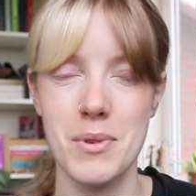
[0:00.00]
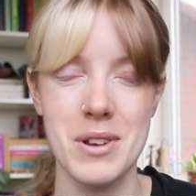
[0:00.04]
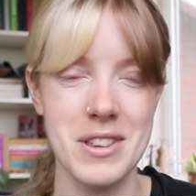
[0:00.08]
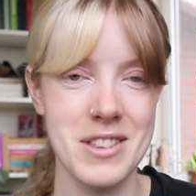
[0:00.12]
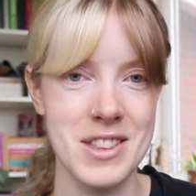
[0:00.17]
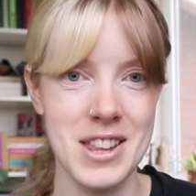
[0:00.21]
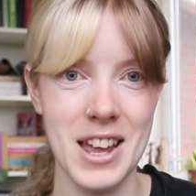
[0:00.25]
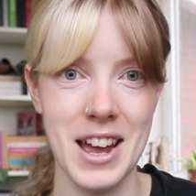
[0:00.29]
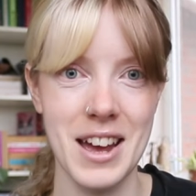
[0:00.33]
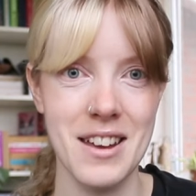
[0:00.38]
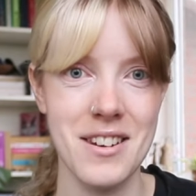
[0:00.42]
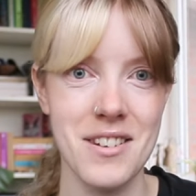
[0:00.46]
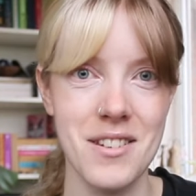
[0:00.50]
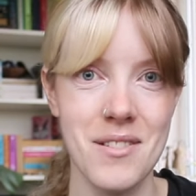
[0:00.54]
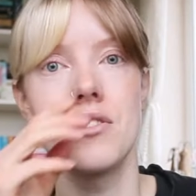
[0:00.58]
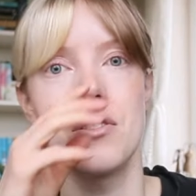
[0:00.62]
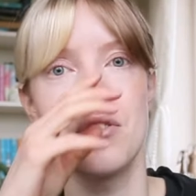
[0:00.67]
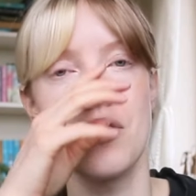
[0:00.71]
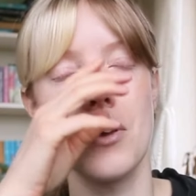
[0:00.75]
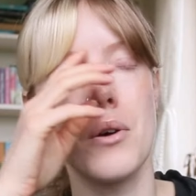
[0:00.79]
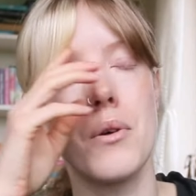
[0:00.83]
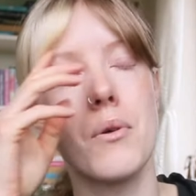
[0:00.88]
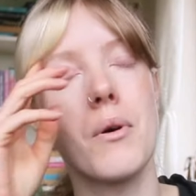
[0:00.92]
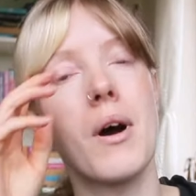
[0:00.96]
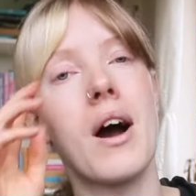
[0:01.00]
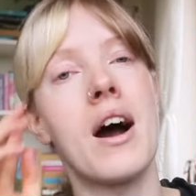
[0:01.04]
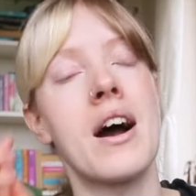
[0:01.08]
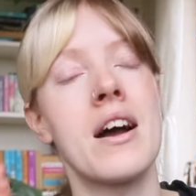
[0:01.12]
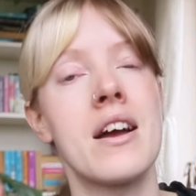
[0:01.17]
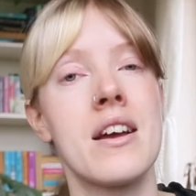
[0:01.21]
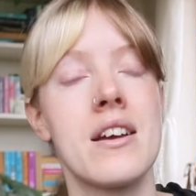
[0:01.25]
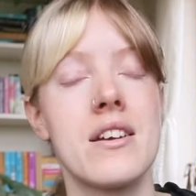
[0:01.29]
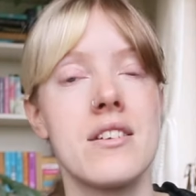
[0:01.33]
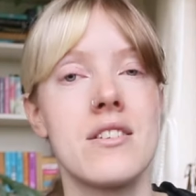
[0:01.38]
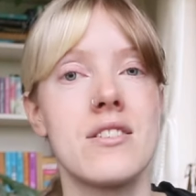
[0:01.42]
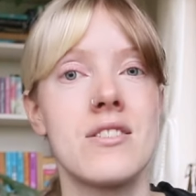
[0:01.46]
We stan. So
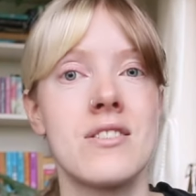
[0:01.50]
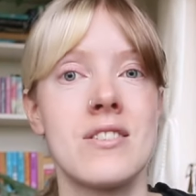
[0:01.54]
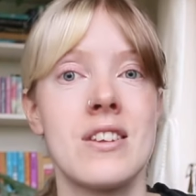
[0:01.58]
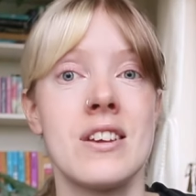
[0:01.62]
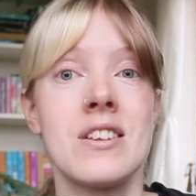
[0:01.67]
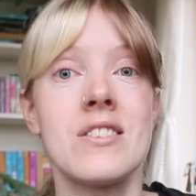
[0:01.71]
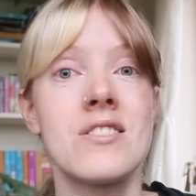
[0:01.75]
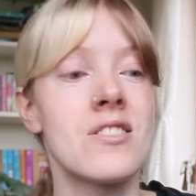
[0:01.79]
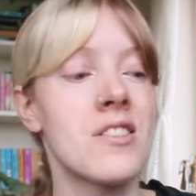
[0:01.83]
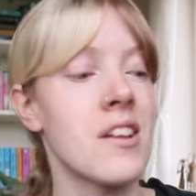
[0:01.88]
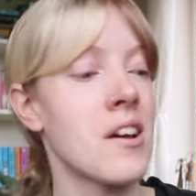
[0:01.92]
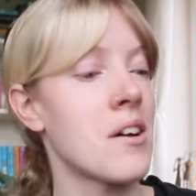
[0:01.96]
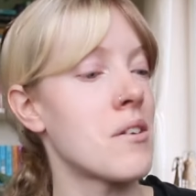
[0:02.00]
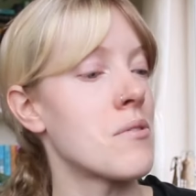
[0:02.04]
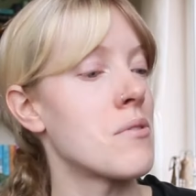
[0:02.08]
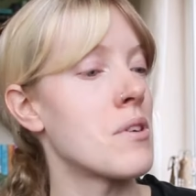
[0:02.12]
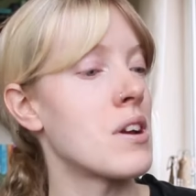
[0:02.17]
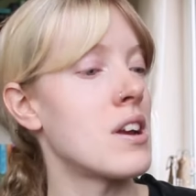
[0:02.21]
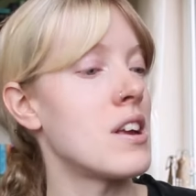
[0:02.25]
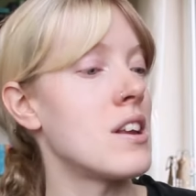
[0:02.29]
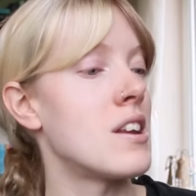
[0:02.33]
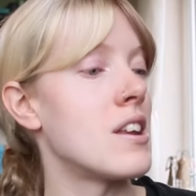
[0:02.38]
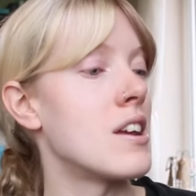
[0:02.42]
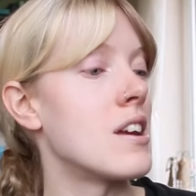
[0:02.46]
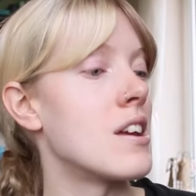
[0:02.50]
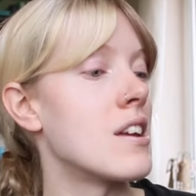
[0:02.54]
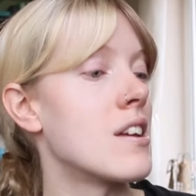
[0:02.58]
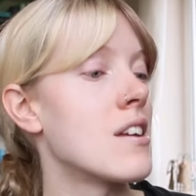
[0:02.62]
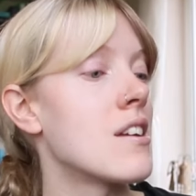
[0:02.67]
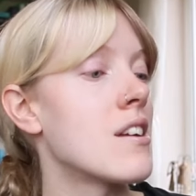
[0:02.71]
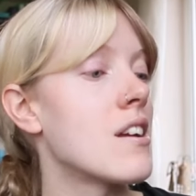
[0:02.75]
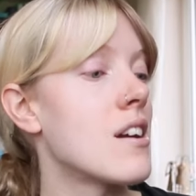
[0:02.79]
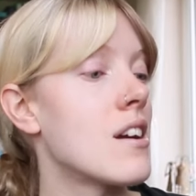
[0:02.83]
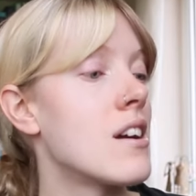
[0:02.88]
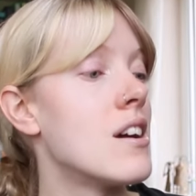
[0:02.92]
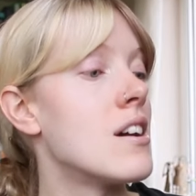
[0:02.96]
I did start
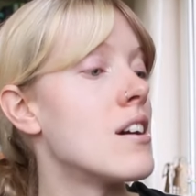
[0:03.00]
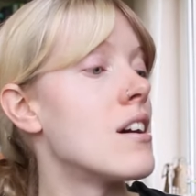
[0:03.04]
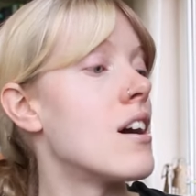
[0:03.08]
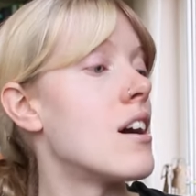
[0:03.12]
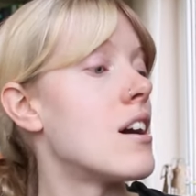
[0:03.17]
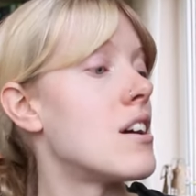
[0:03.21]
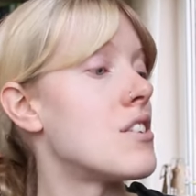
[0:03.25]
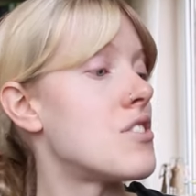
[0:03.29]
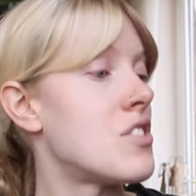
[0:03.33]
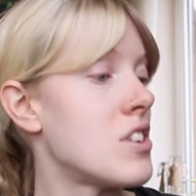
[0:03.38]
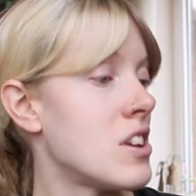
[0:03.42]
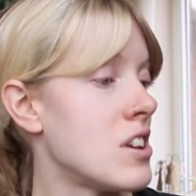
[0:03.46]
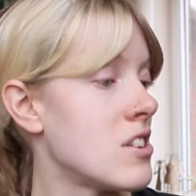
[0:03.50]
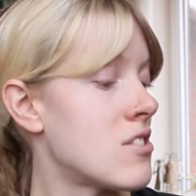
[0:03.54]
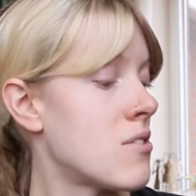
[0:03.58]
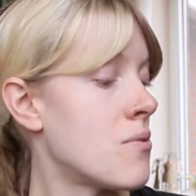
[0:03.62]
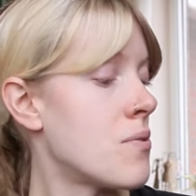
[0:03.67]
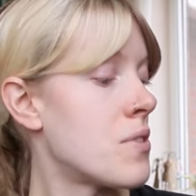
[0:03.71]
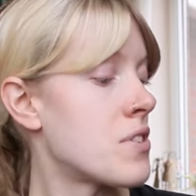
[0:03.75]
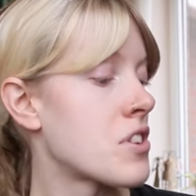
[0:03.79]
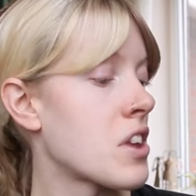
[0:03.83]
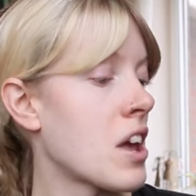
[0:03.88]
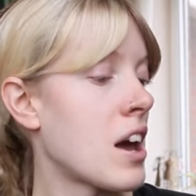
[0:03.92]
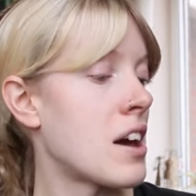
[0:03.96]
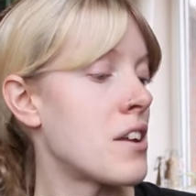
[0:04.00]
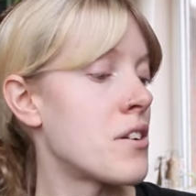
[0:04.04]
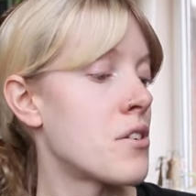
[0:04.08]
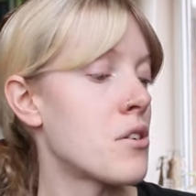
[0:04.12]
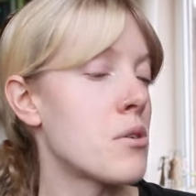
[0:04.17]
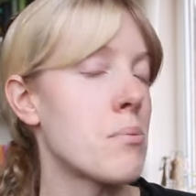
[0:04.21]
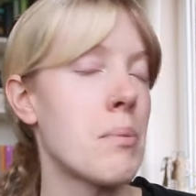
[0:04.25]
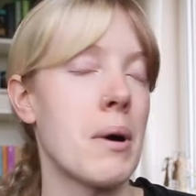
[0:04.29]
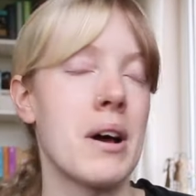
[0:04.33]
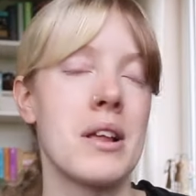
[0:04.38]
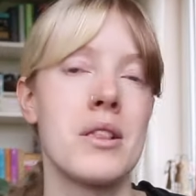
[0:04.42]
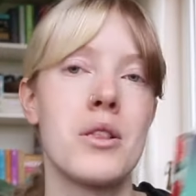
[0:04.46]
reading A Season for
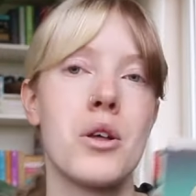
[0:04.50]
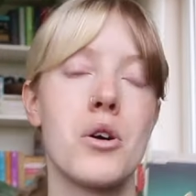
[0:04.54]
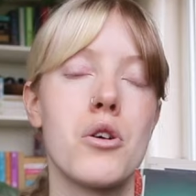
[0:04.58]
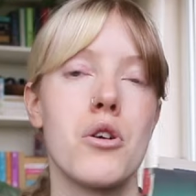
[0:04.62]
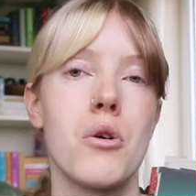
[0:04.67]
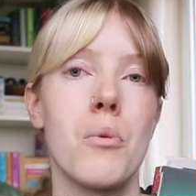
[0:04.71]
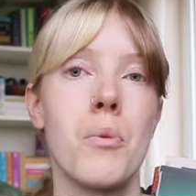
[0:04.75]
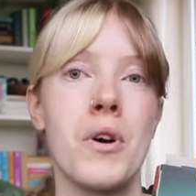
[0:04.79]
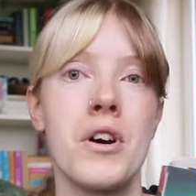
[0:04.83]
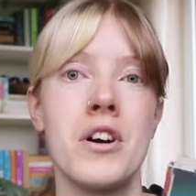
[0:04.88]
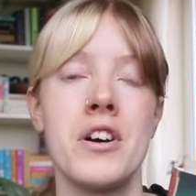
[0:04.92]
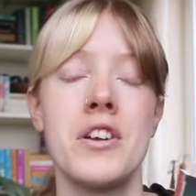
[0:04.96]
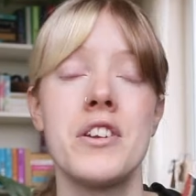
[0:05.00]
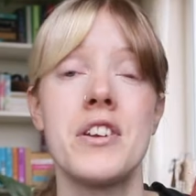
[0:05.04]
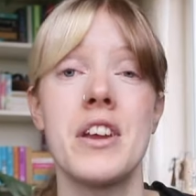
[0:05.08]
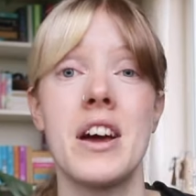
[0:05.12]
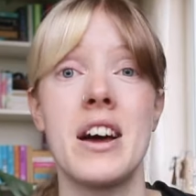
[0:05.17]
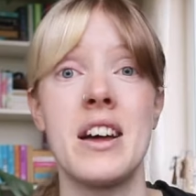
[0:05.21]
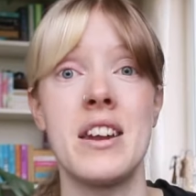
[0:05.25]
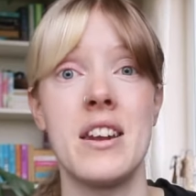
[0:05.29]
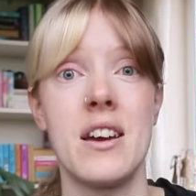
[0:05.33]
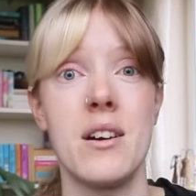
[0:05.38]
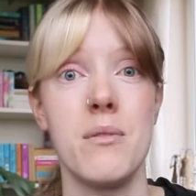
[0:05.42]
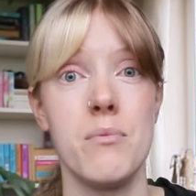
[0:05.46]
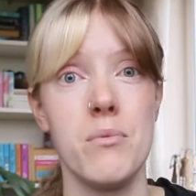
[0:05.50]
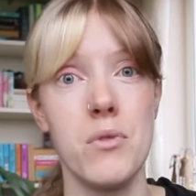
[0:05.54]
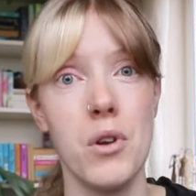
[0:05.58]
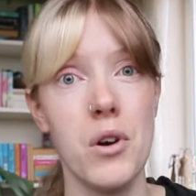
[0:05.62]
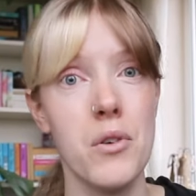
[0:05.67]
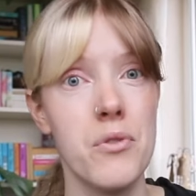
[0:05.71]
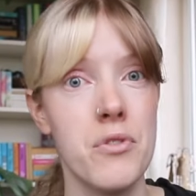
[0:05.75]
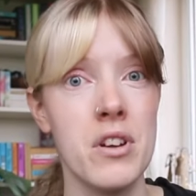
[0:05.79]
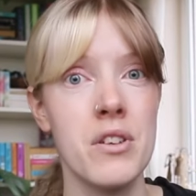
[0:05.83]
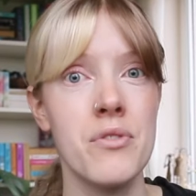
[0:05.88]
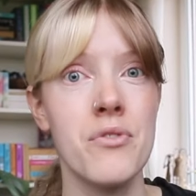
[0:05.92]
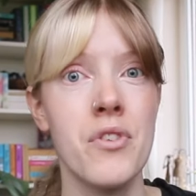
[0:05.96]
Scandal by Laura Wood and I'm
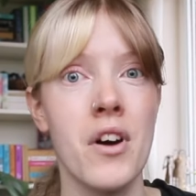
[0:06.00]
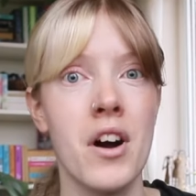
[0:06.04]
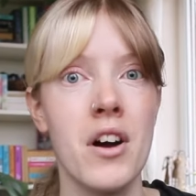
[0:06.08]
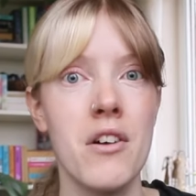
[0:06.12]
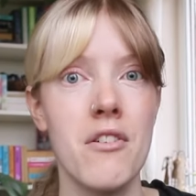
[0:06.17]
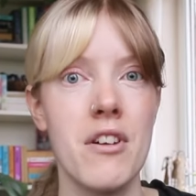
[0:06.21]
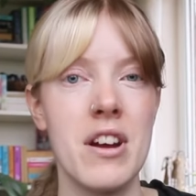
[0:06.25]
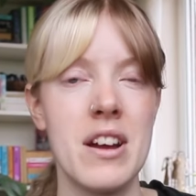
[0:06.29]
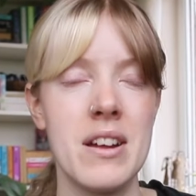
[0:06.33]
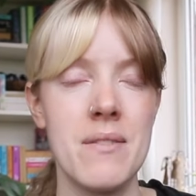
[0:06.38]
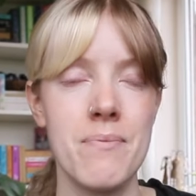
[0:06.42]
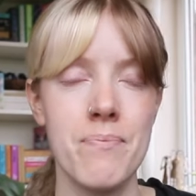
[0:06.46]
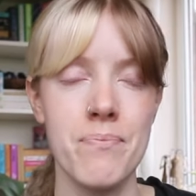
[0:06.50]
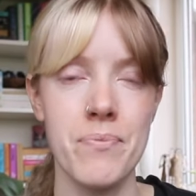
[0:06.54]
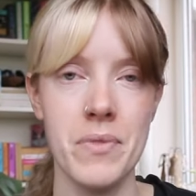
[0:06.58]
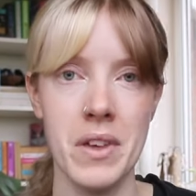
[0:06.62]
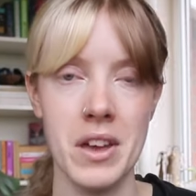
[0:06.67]
not very far in.